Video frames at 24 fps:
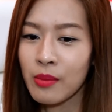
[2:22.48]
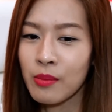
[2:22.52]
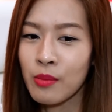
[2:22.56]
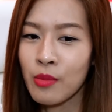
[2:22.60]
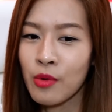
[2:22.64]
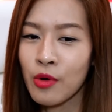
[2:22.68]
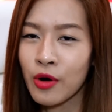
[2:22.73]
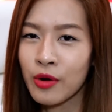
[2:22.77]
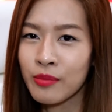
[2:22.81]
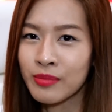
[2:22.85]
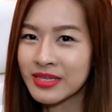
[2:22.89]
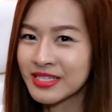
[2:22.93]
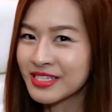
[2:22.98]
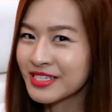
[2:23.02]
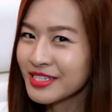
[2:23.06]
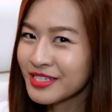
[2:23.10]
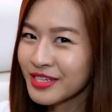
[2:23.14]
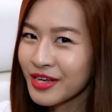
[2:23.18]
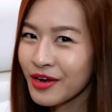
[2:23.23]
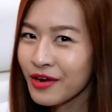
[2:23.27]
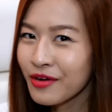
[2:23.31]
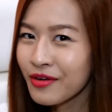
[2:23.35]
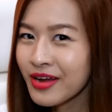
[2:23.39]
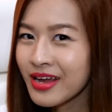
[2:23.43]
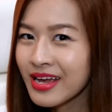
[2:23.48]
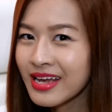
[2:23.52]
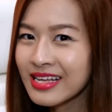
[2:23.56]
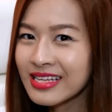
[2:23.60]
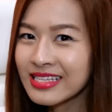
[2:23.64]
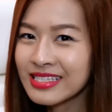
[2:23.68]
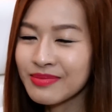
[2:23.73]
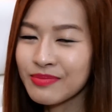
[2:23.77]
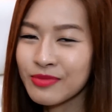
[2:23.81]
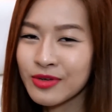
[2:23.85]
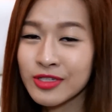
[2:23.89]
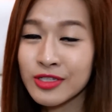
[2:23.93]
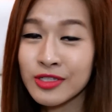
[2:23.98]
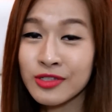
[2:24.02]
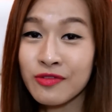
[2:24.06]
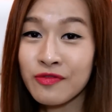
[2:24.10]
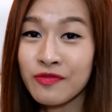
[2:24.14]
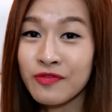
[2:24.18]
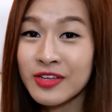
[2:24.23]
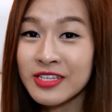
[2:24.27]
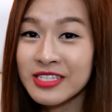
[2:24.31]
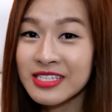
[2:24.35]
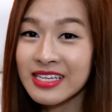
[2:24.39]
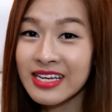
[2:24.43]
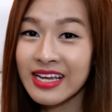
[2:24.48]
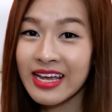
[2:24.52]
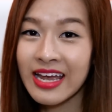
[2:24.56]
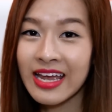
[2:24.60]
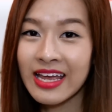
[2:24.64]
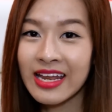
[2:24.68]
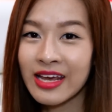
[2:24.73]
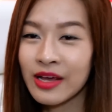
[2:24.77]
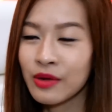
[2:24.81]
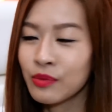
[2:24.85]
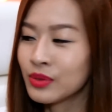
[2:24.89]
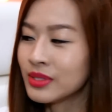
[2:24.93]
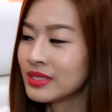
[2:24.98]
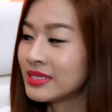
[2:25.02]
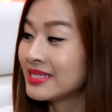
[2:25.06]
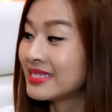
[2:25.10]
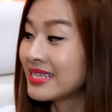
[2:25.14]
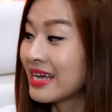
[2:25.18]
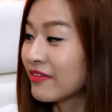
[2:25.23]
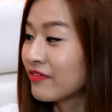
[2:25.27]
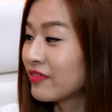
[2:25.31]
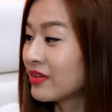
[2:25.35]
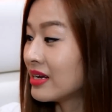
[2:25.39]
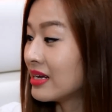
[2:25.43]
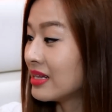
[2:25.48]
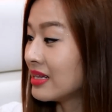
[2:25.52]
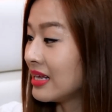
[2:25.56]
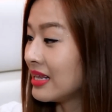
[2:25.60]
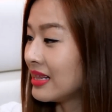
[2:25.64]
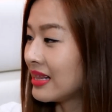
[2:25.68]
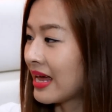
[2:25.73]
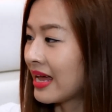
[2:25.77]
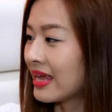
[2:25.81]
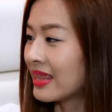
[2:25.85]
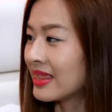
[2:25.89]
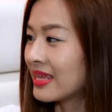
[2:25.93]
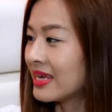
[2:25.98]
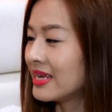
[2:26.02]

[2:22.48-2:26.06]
more mysterious, more sophisticated would definitely like